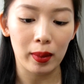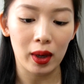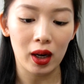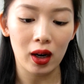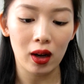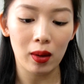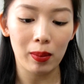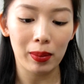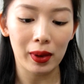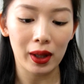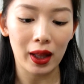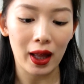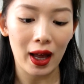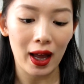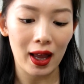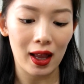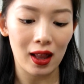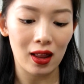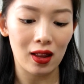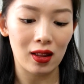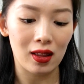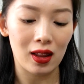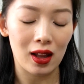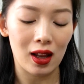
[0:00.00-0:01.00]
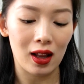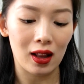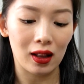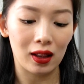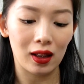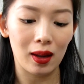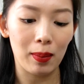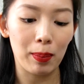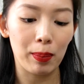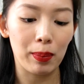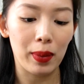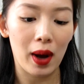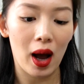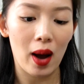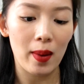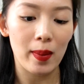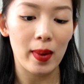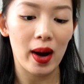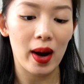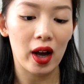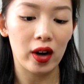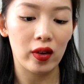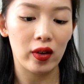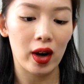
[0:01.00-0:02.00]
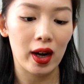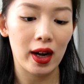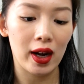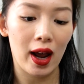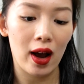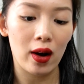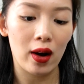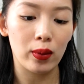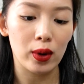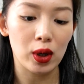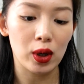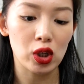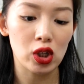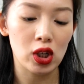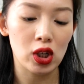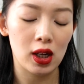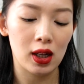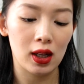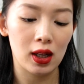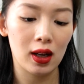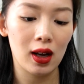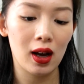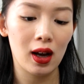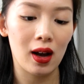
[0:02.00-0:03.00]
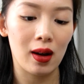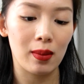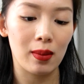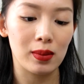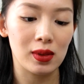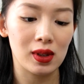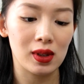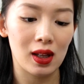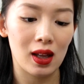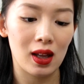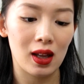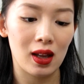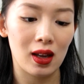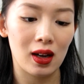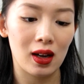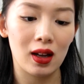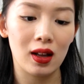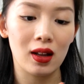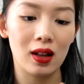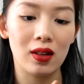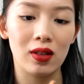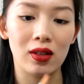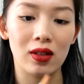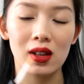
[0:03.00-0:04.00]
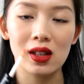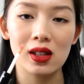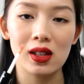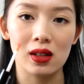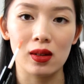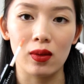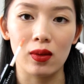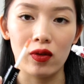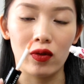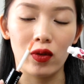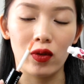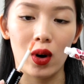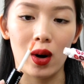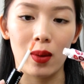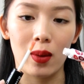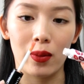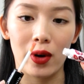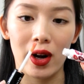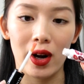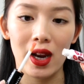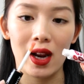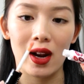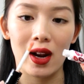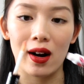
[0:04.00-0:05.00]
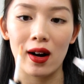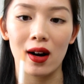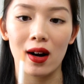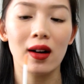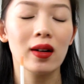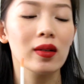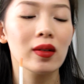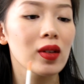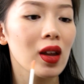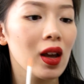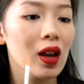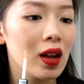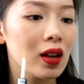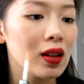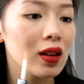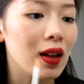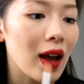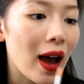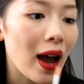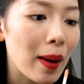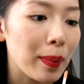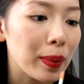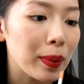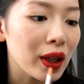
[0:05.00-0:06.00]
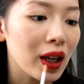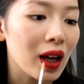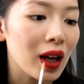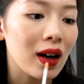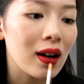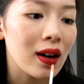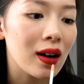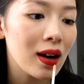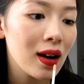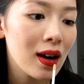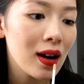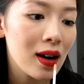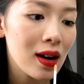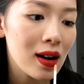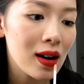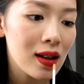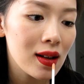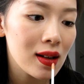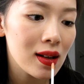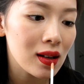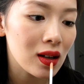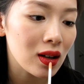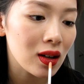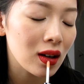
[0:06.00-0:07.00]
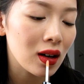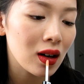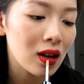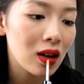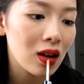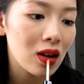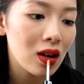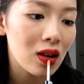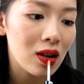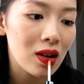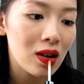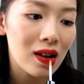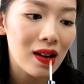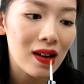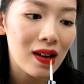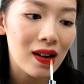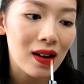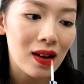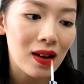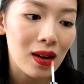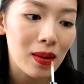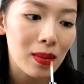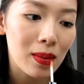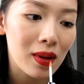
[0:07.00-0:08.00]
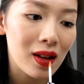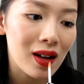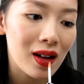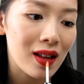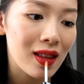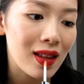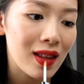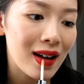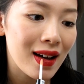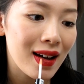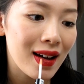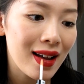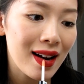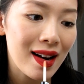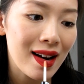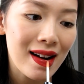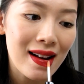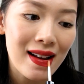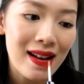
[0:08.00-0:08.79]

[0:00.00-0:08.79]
going to apply the lip balm on right now, which comes in this form right here, the applicator. So I'm going to go ahead and apply that.